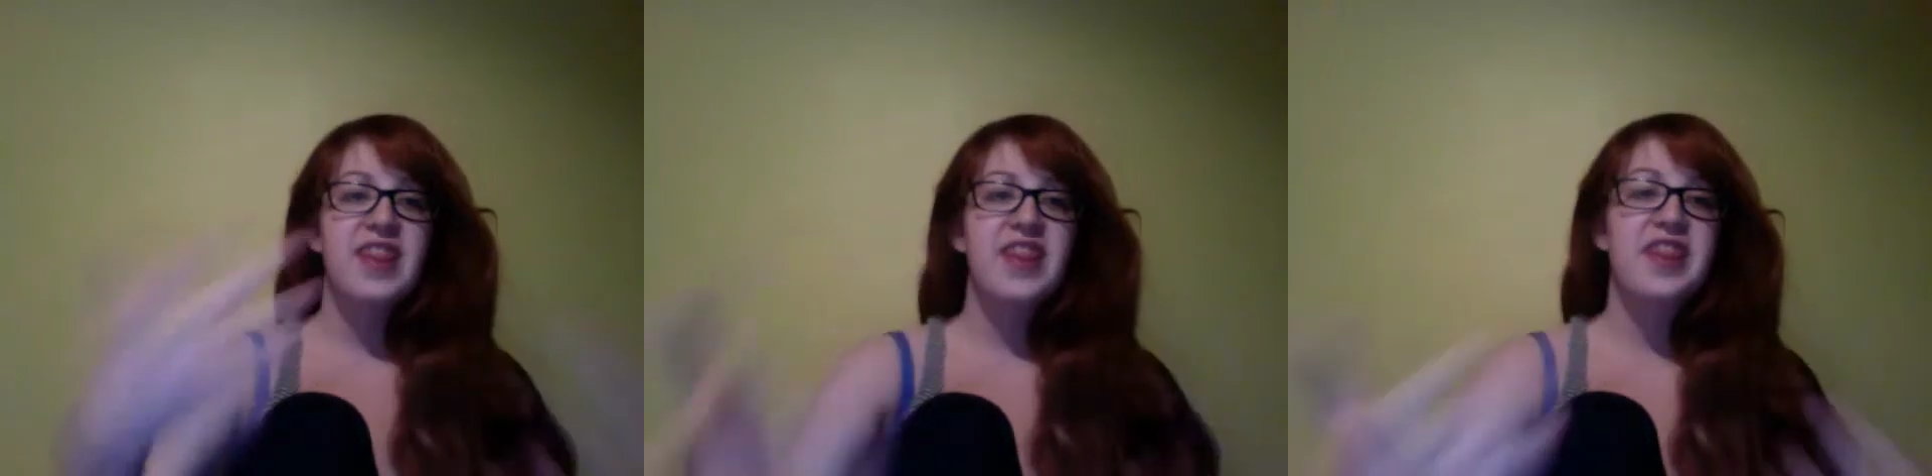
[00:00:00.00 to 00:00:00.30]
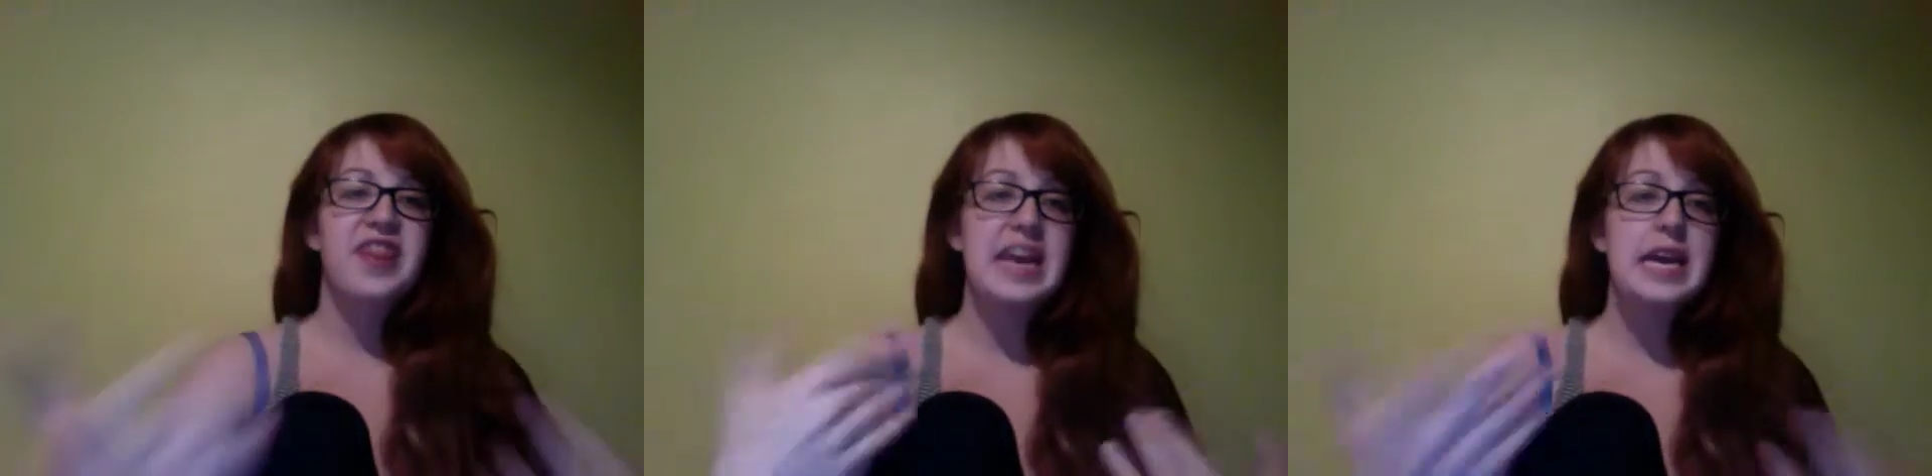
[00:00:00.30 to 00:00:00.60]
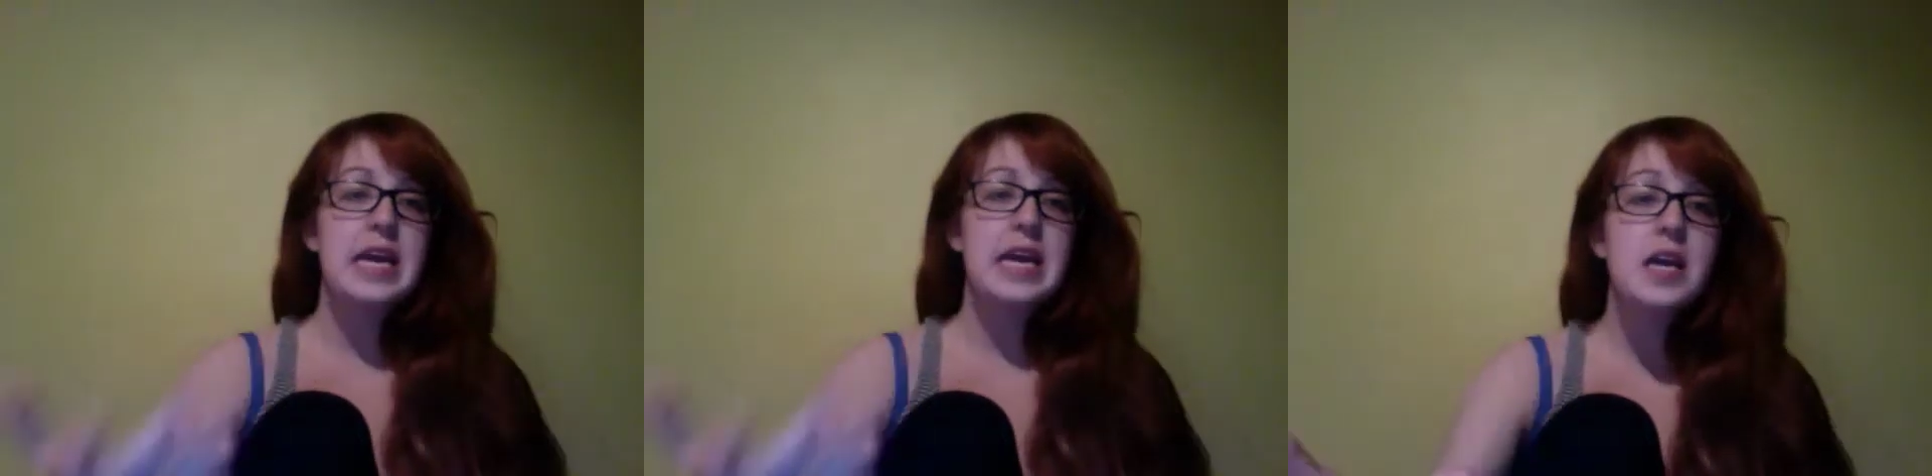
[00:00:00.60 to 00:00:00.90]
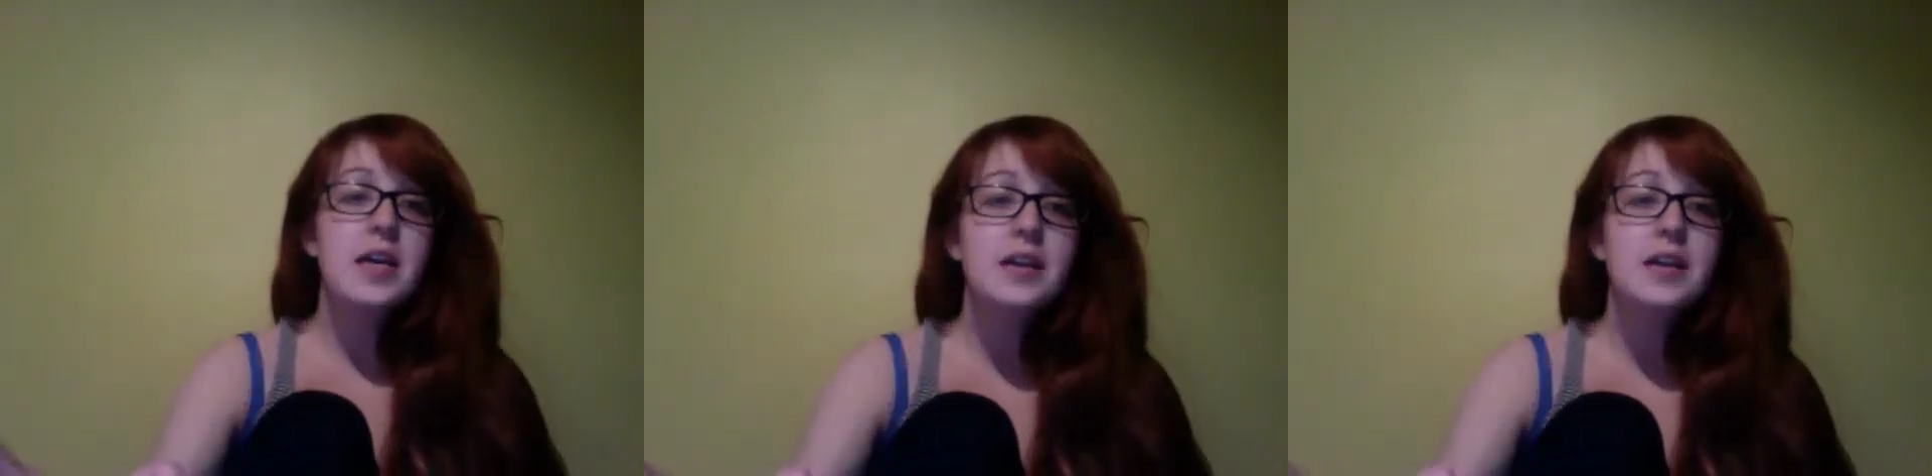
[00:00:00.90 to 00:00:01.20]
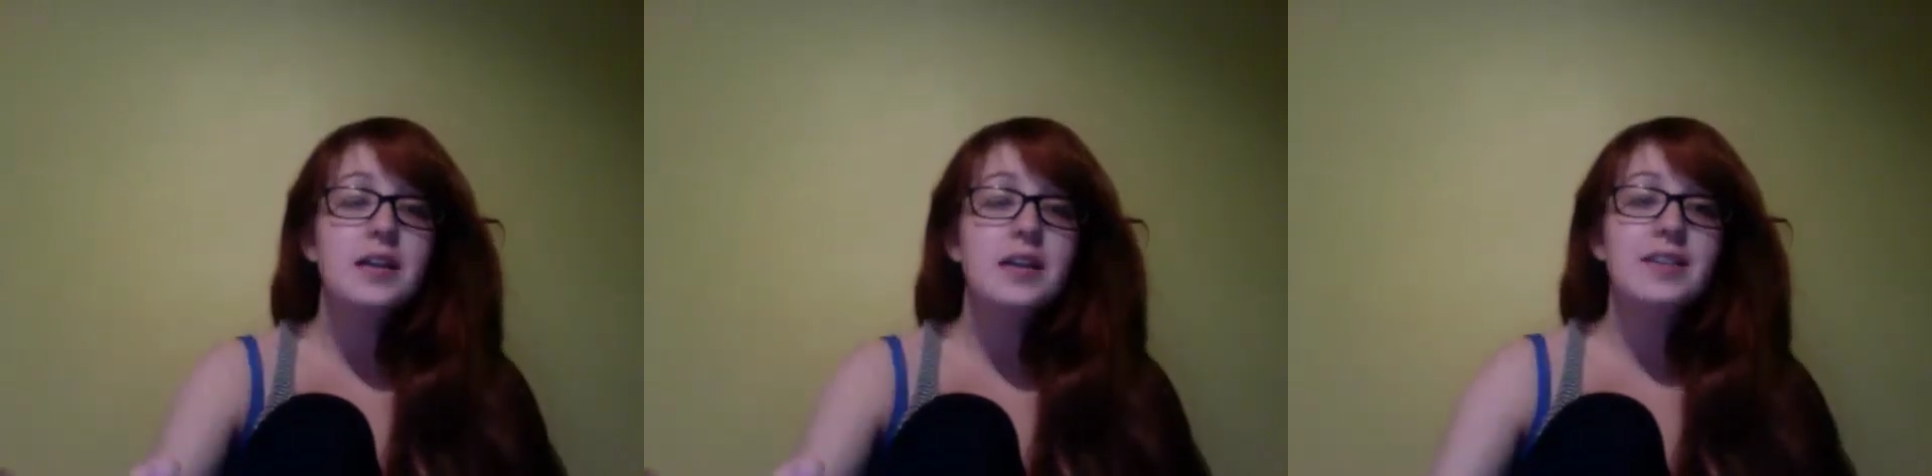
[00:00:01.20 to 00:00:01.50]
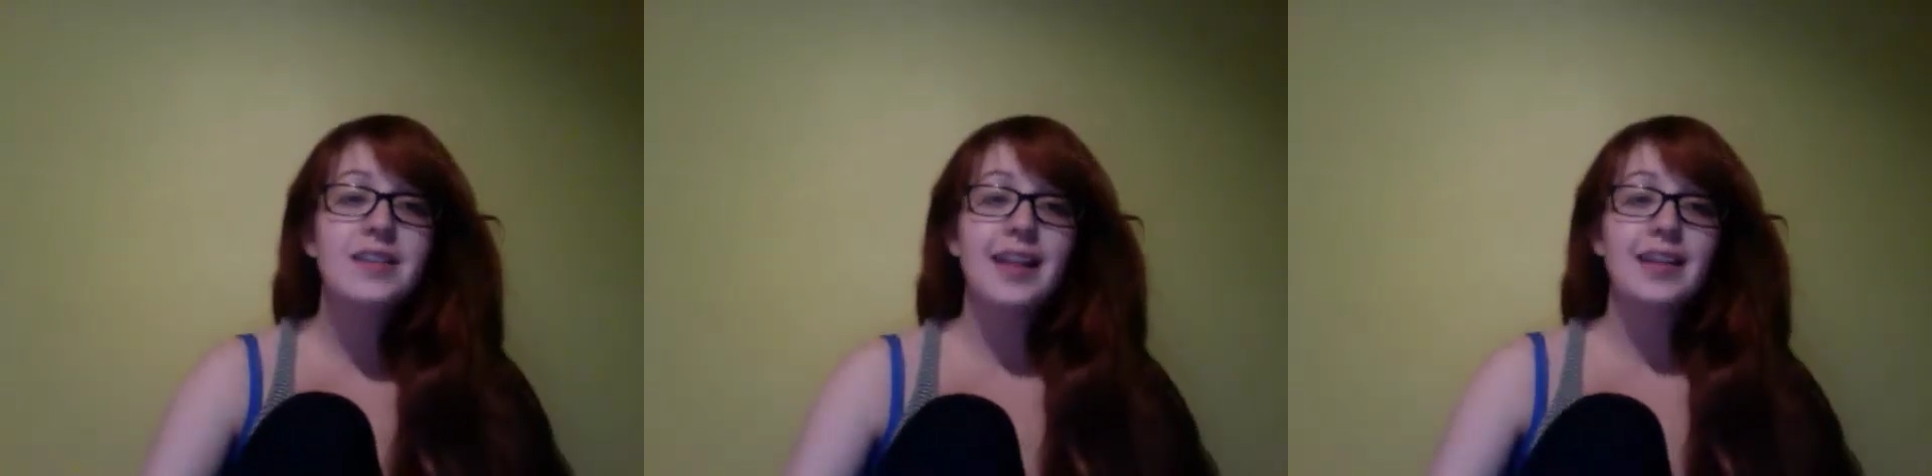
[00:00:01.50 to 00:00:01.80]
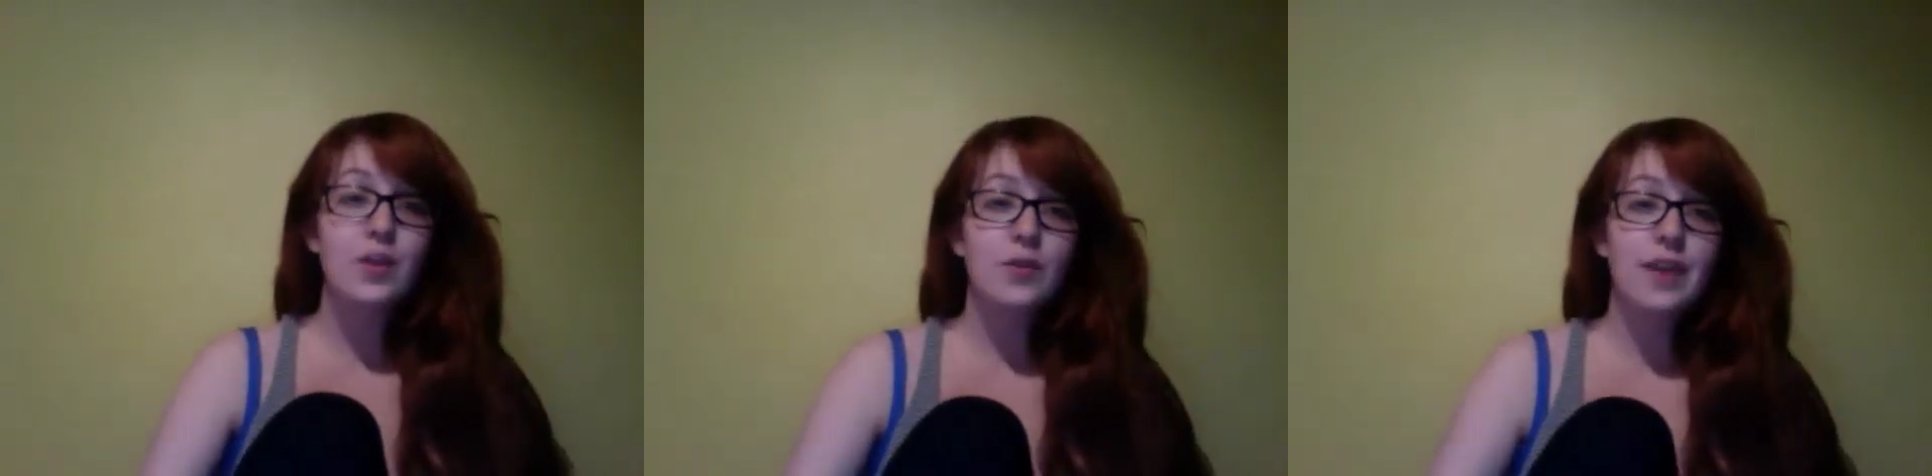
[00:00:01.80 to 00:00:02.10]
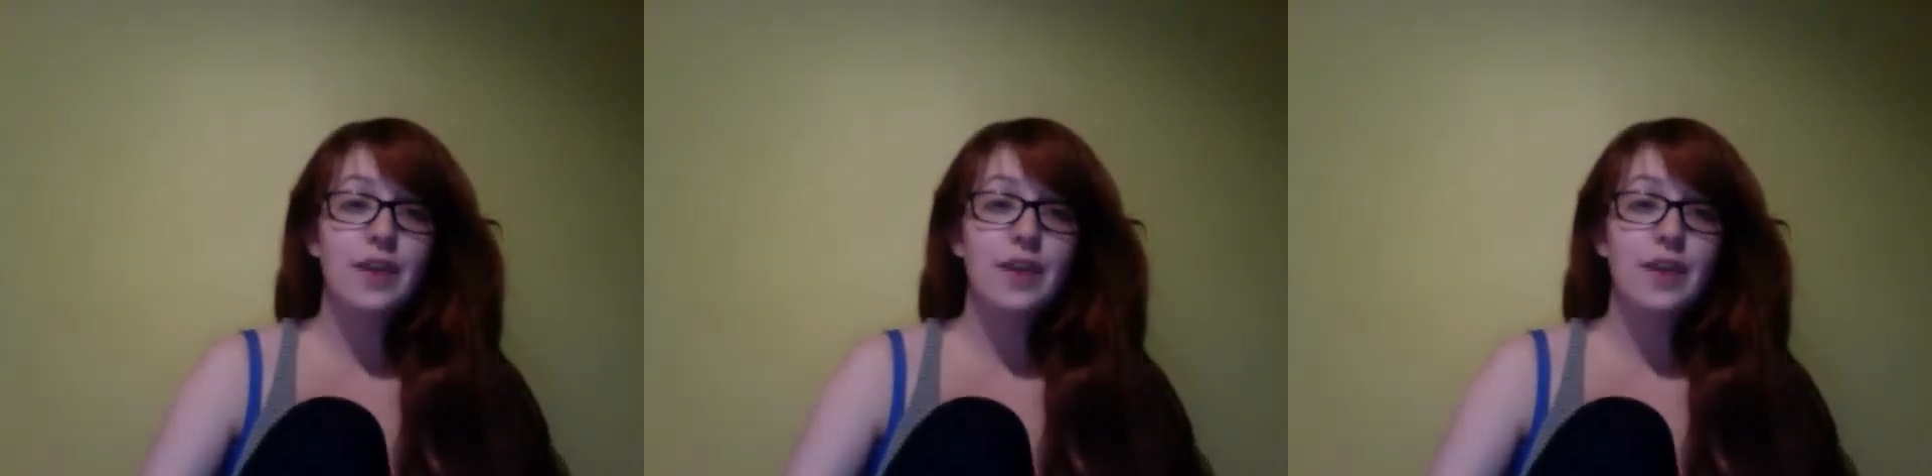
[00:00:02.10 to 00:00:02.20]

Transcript: thing telling you that